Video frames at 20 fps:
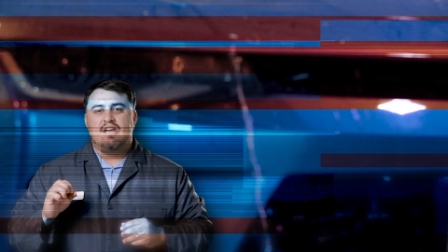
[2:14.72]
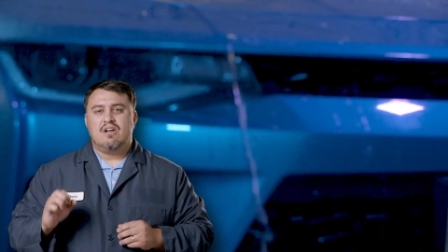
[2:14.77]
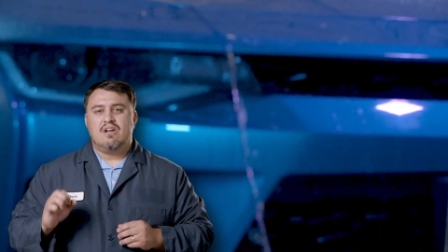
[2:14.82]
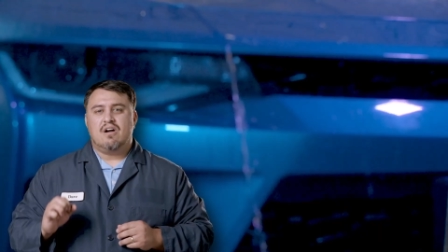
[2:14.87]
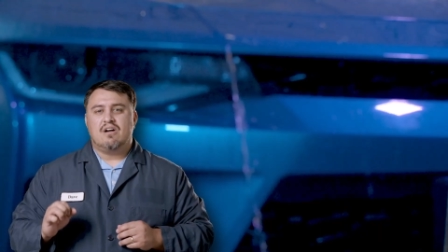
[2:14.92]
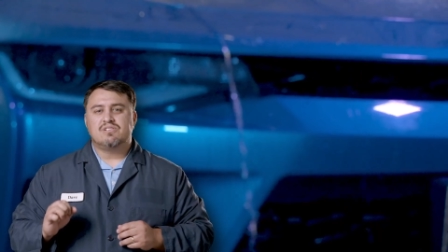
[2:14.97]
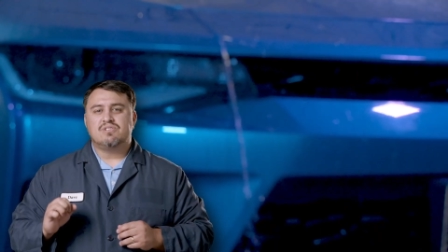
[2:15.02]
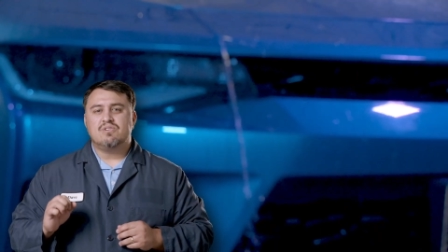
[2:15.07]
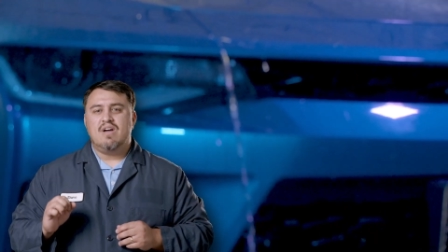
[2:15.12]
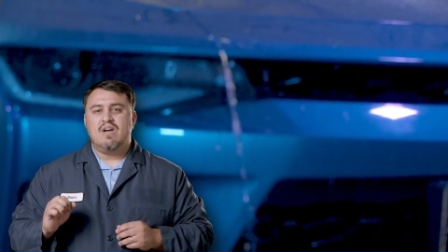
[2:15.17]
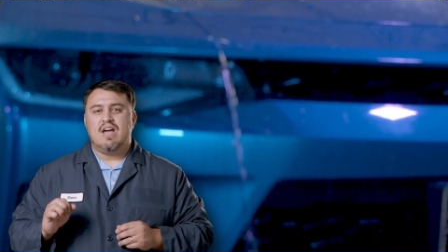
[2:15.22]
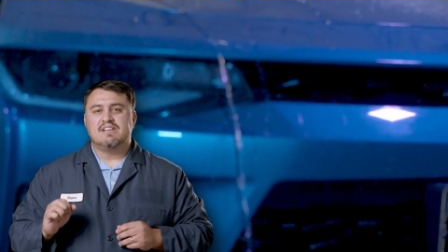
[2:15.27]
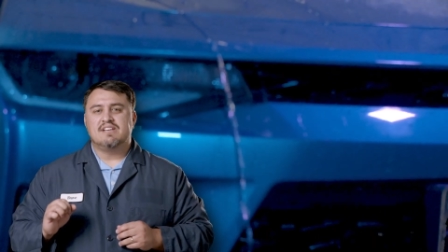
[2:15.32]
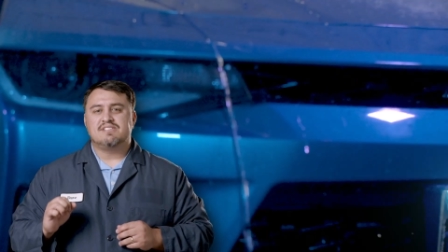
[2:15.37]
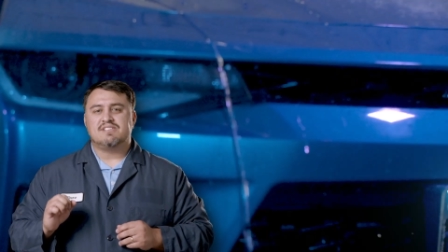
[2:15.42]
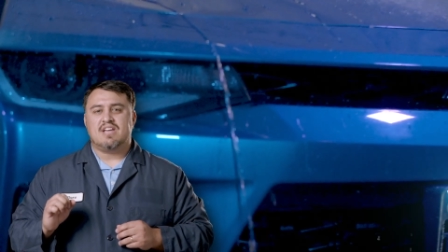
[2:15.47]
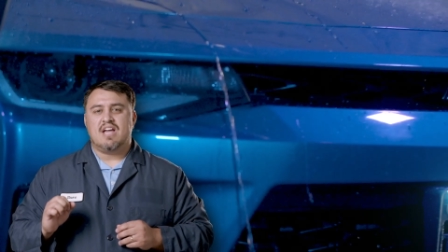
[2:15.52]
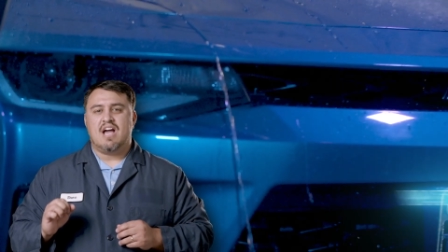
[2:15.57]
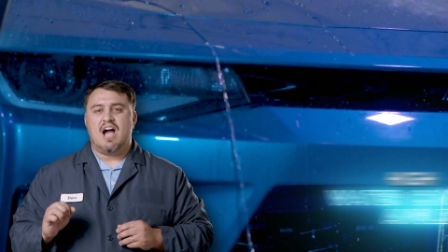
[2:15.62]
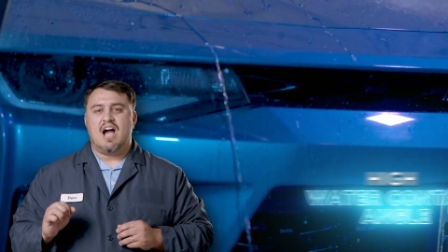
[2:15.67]
It also
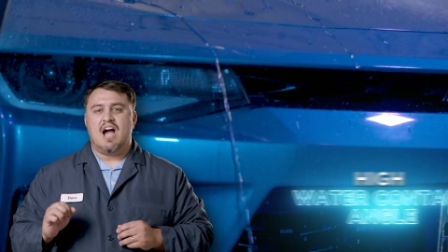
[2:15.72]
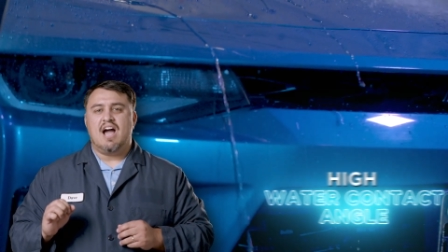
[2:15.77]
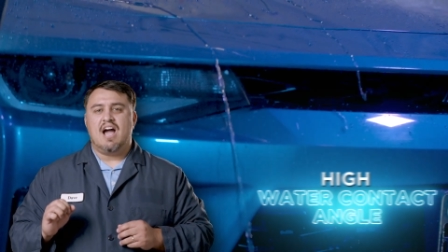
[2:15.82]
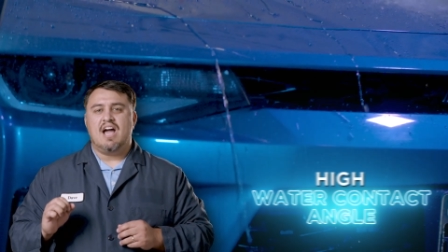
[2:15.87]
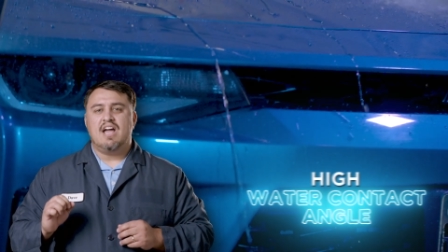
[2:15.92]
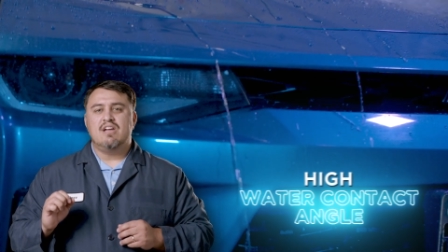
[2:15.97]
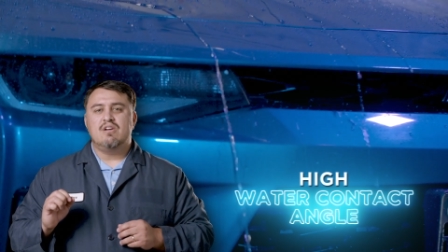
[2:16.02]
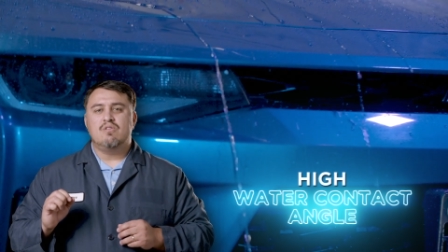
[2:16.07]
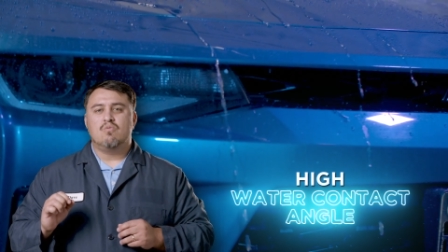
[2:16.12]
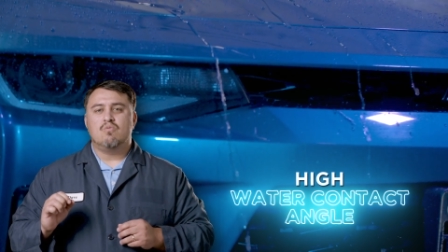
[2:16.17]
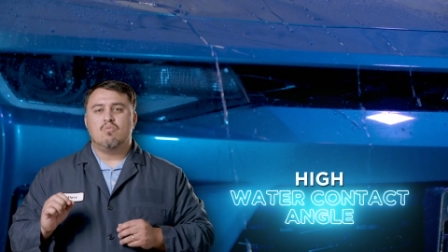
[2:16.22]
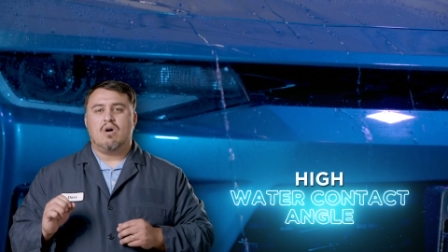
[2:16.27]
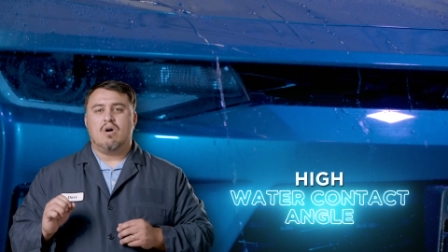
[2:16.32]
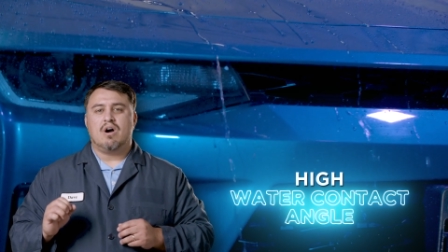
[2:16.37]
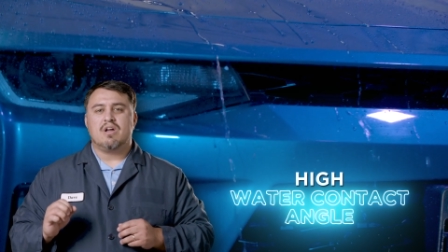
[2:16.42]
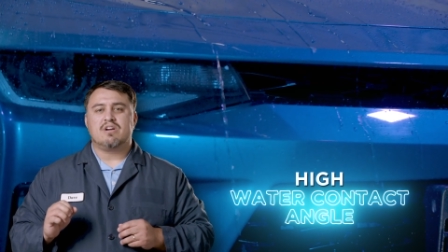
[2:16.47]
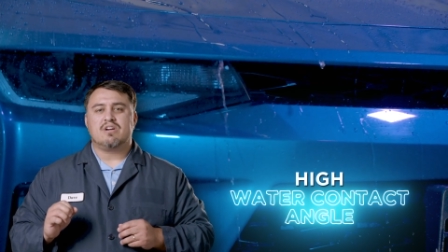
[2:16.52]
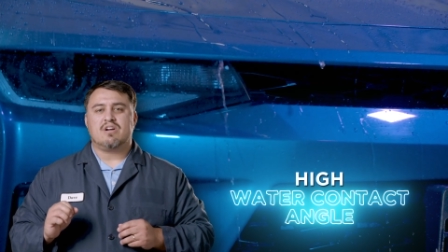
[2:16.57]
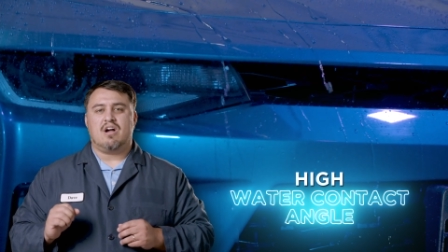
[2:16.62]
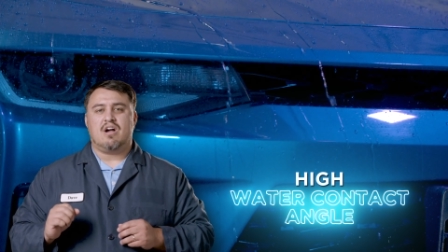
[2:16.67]
has a high
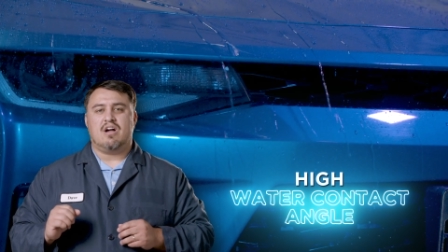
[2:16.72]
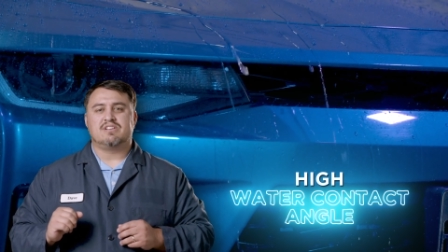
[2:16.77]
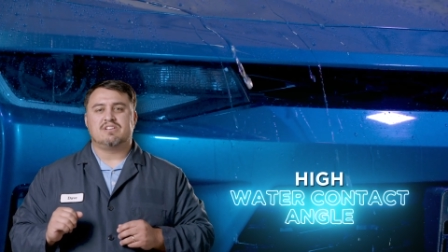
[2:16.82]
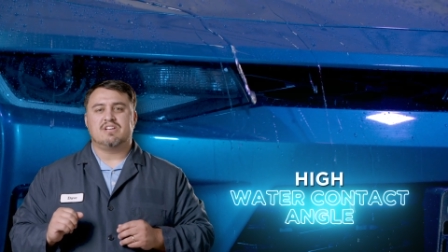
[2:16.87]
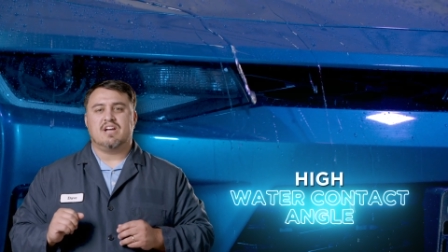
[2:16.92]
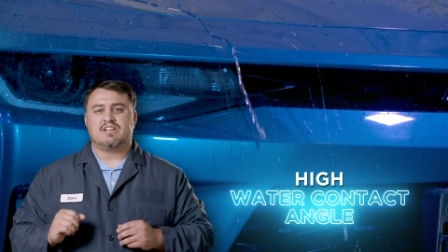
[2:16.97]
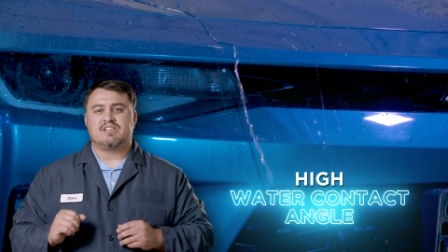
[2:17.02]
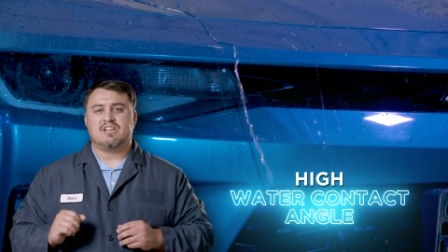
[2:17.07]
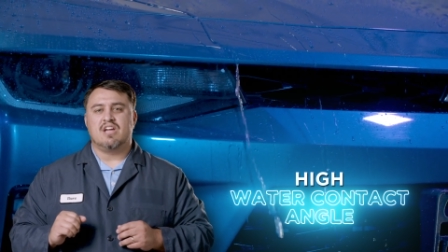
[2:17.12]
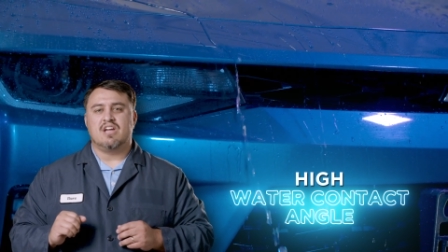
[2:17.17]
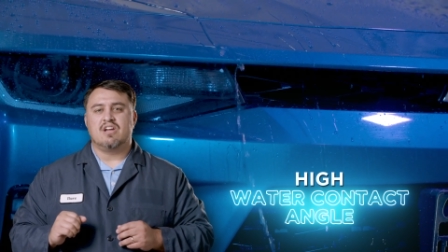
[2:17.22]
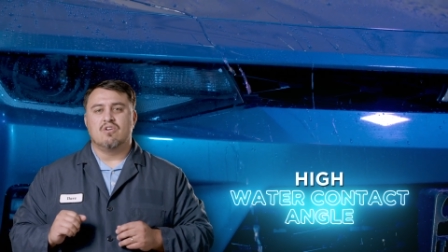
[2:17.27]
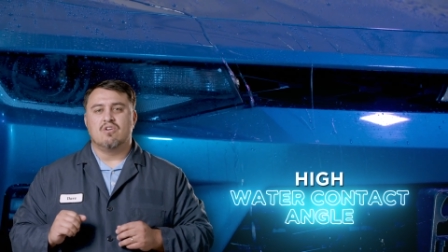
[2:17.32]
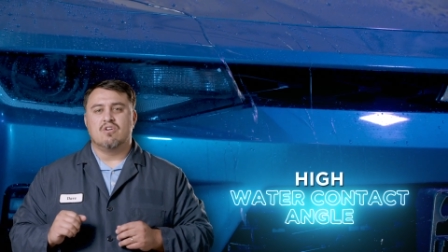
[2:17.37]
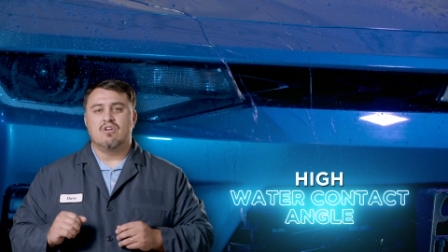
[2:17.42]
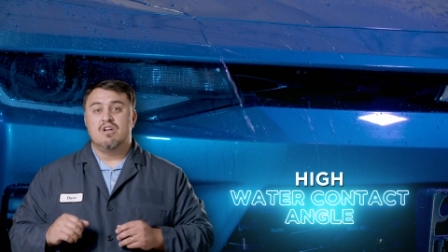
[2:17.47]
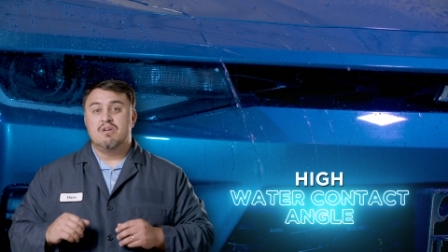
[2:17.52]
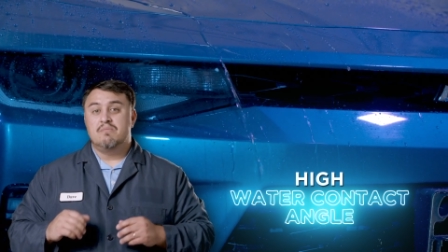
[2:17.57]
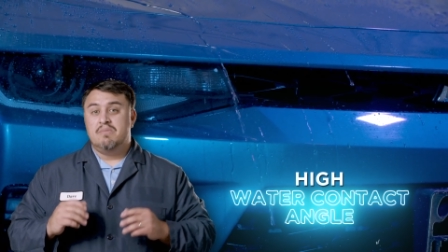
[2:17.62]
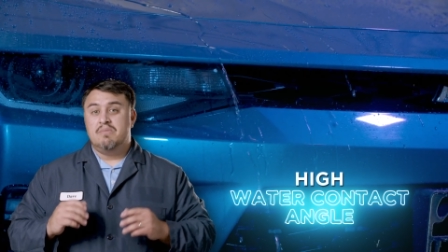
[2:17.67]
water contact angle,